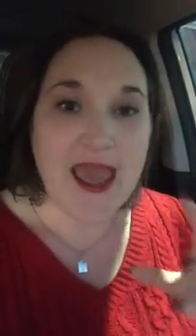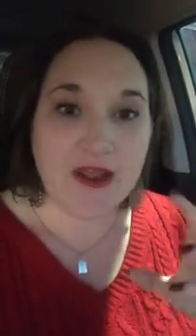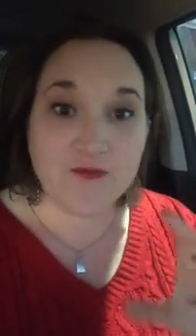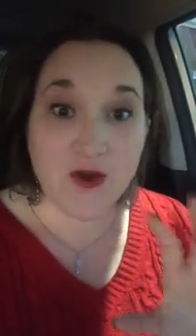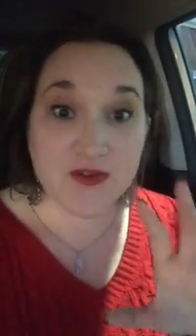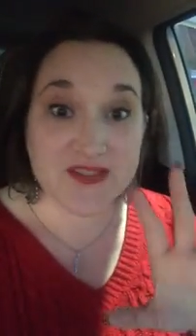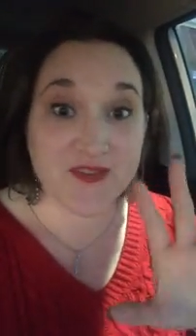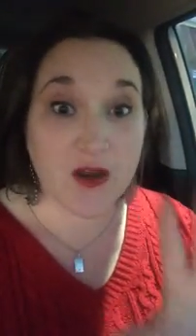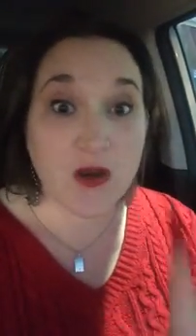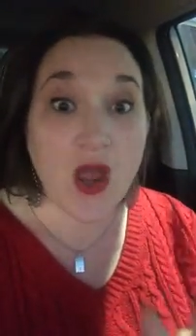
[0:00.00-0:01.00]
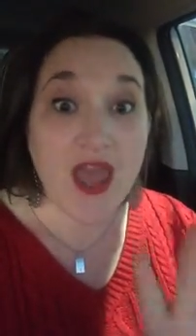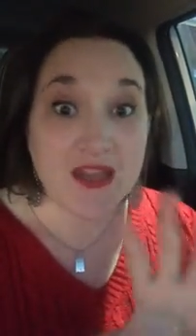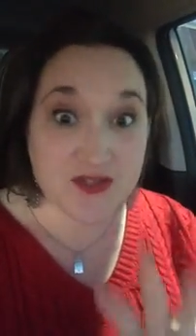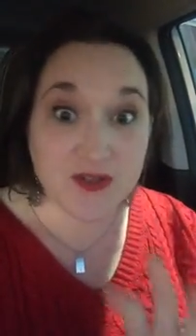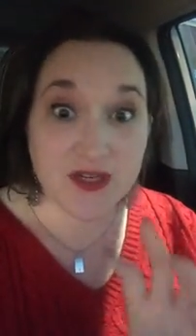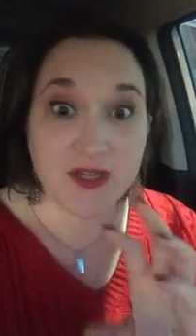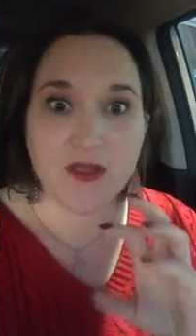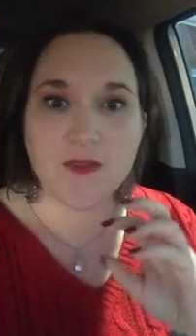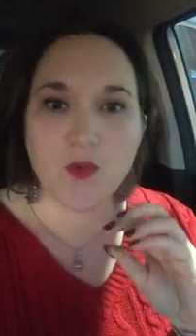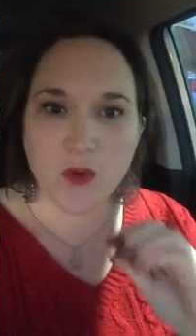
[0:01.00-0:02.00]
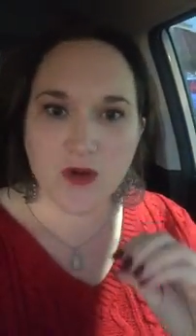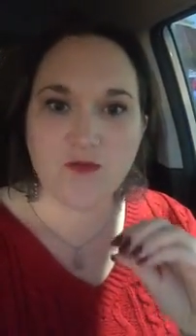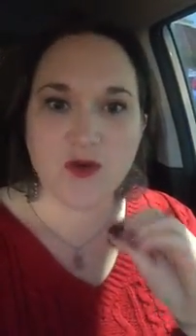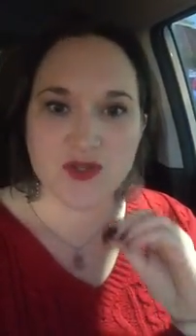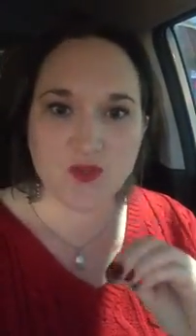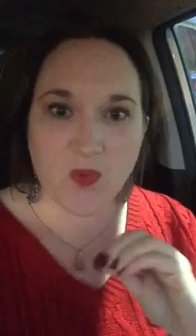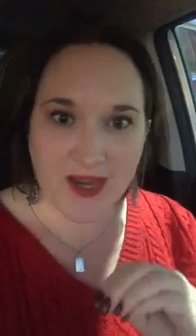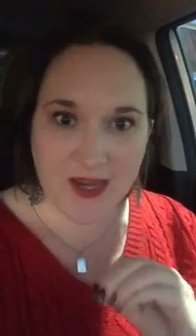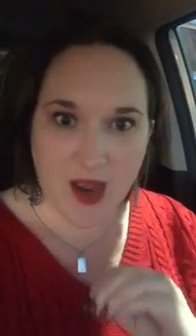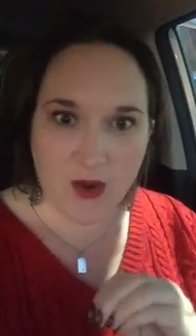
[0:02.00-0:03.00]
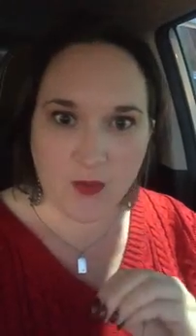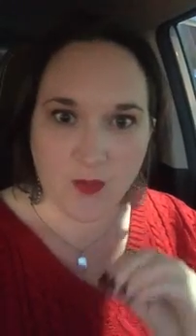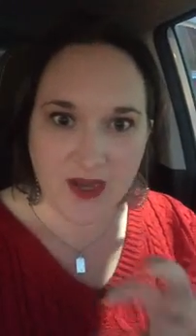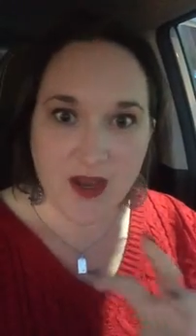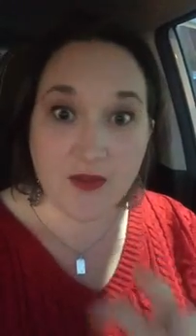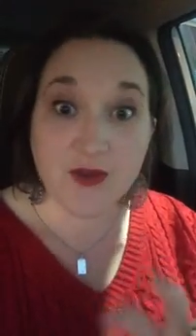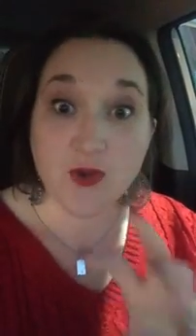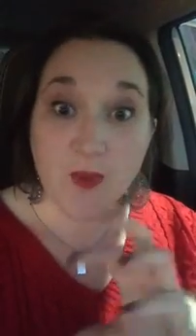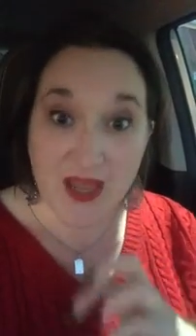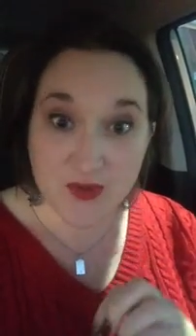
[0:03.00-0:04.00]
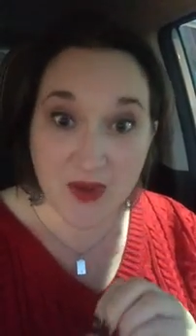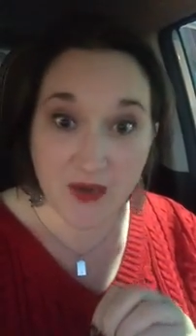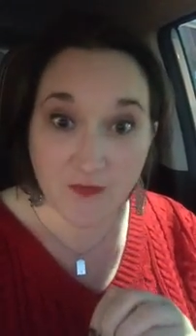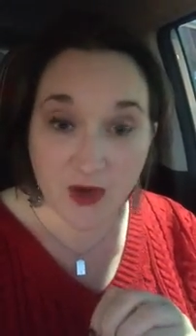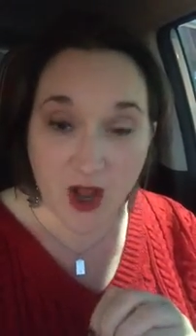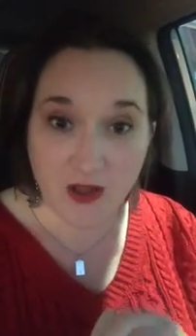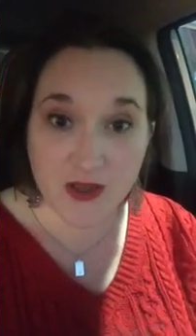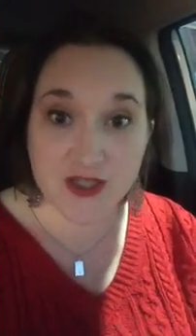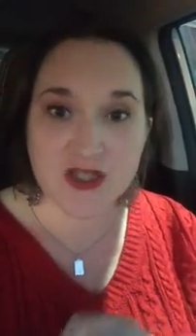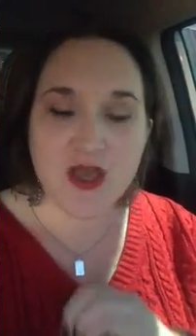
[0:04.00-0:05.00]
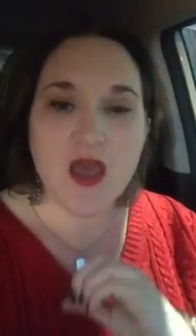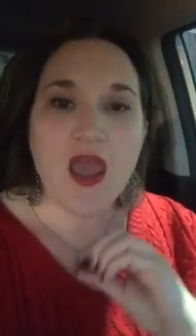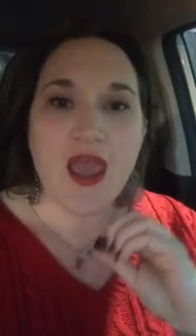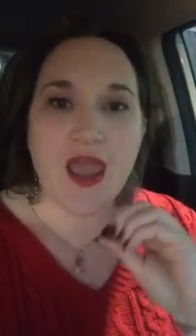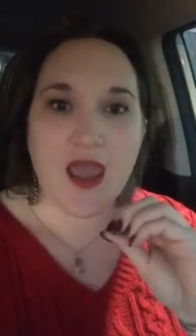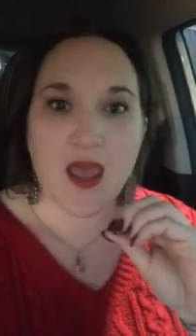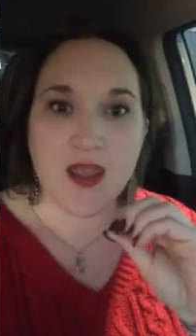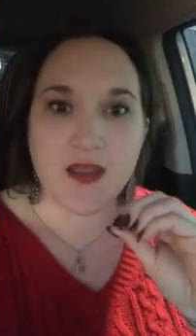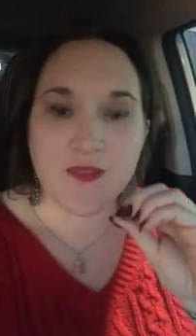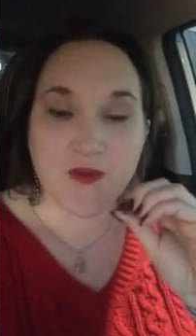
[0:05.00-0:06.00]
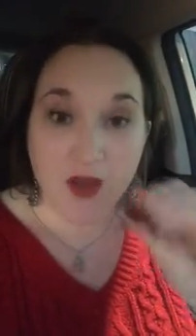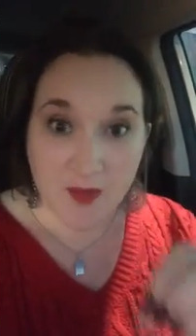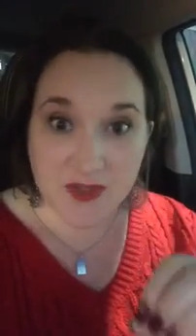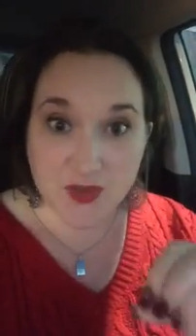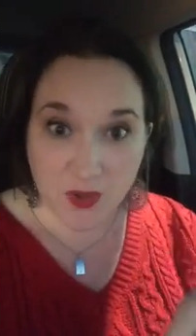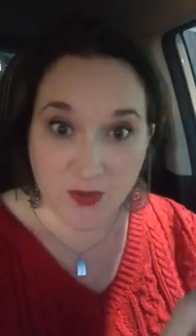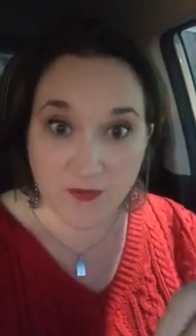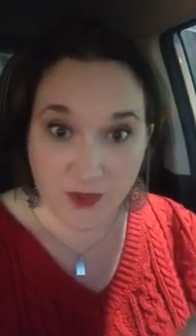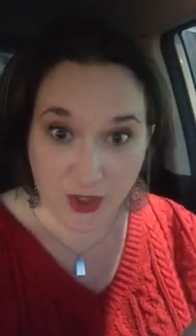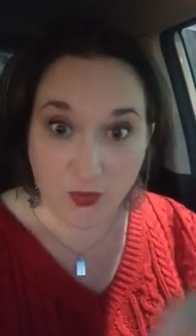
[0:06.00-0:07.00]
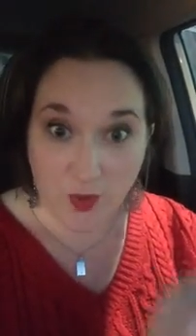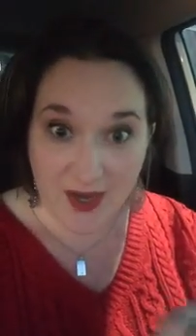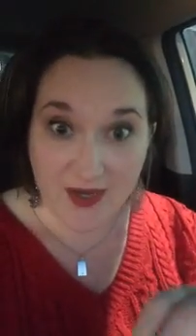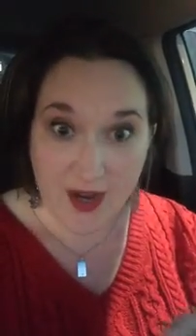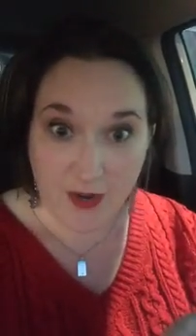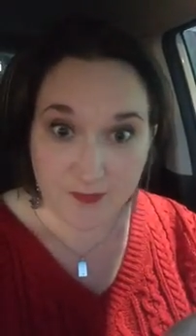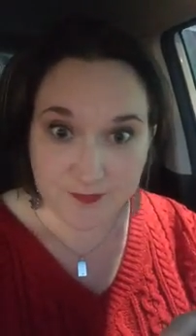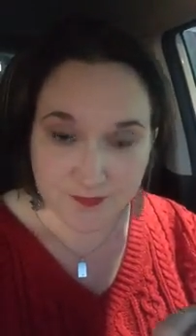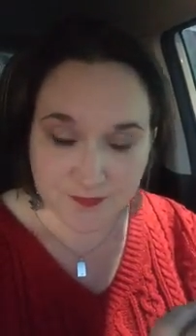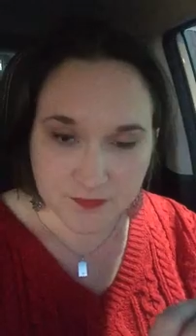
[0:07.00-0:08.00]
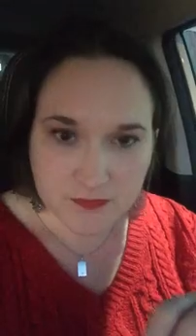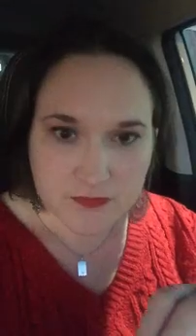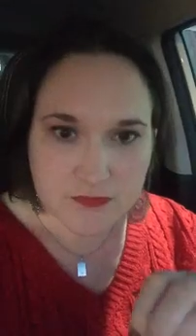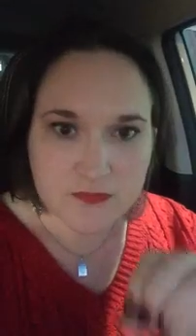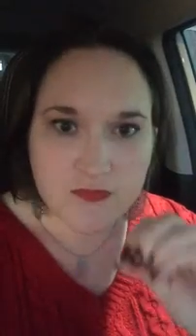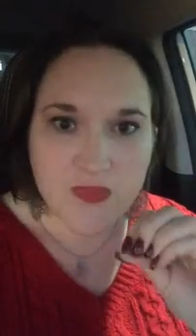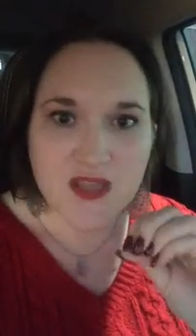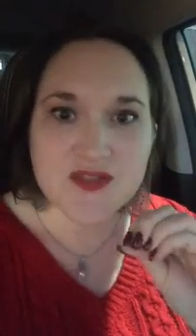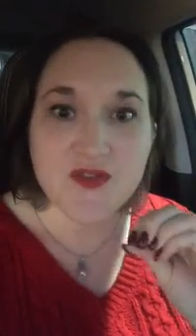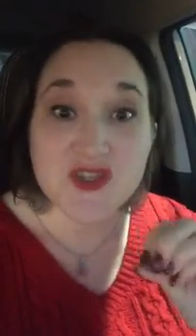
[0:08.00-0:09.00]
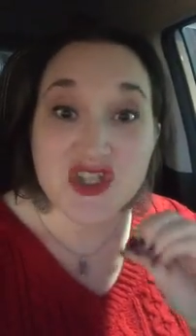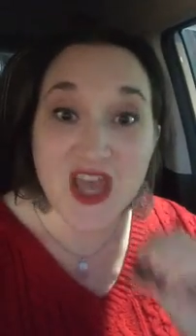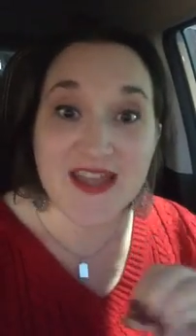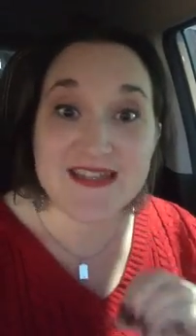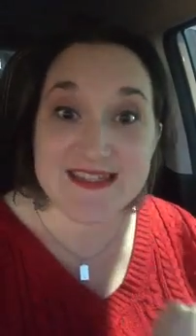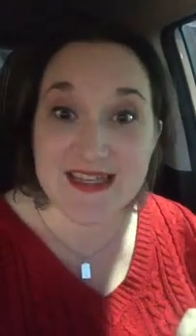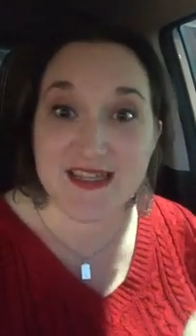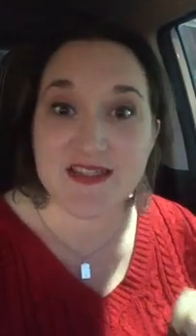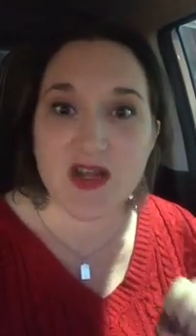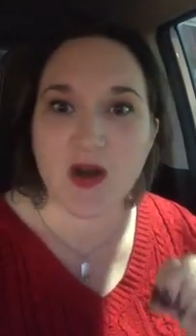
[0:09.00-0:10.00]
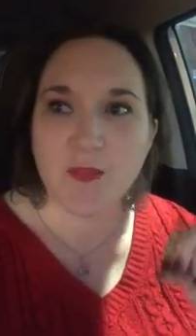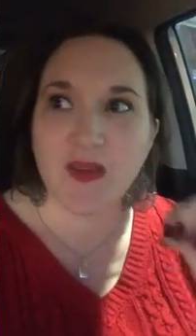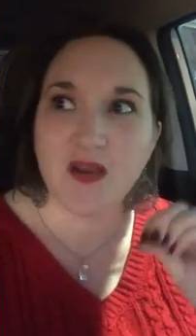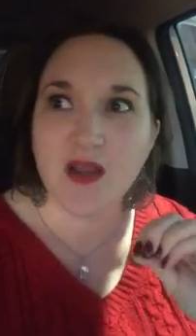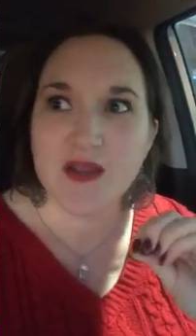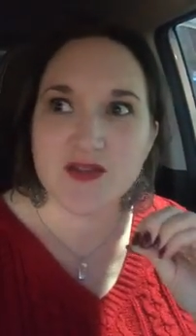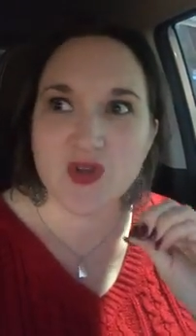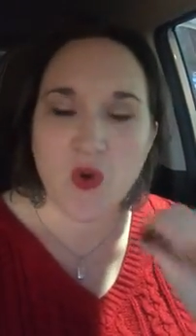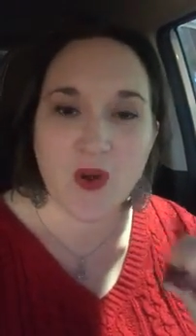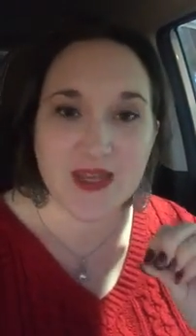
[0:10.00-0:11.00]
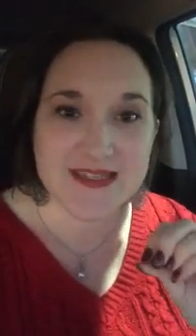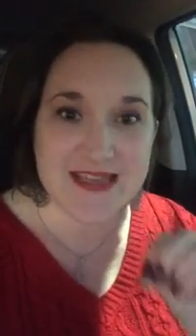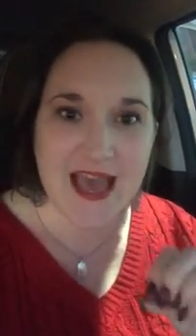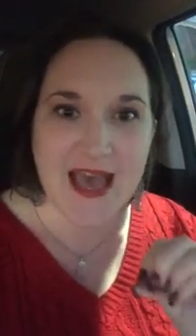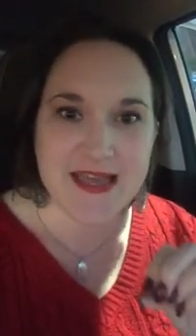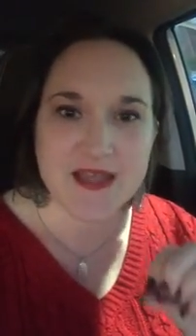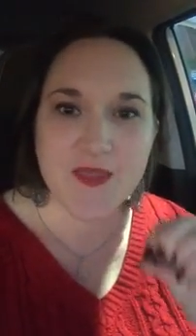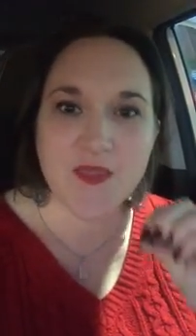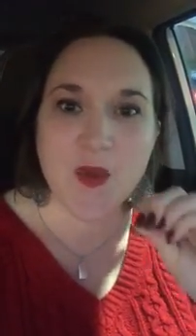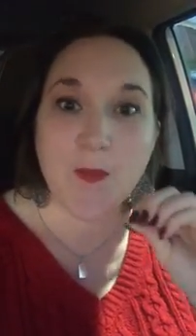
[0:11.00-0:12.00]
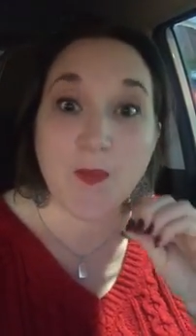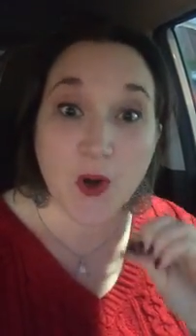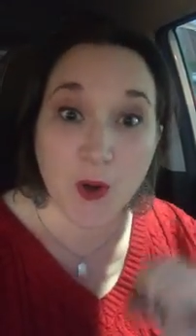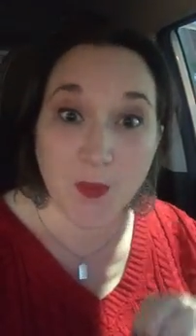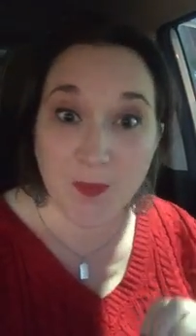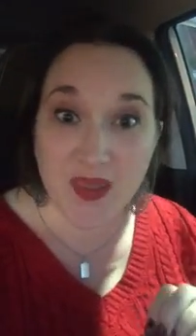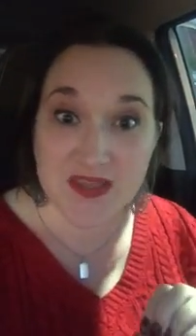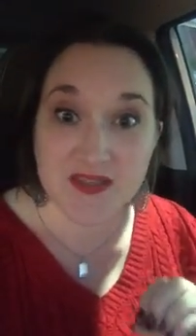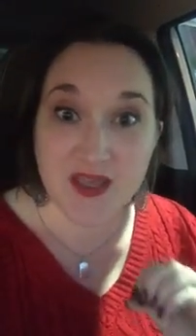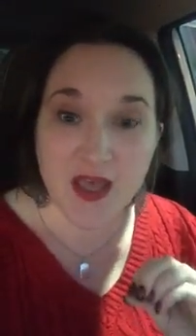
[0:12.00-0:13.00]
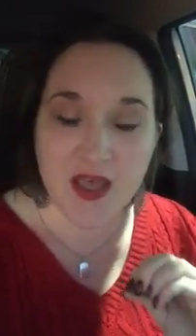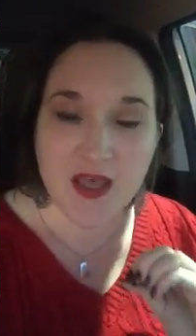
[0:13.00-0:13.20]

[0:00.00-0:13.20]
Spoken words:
And folks, they're entering the workforce right now. Right now, they're graduating for college and they're coming to work for you right now. So the Gen Zs are being coined as the purpose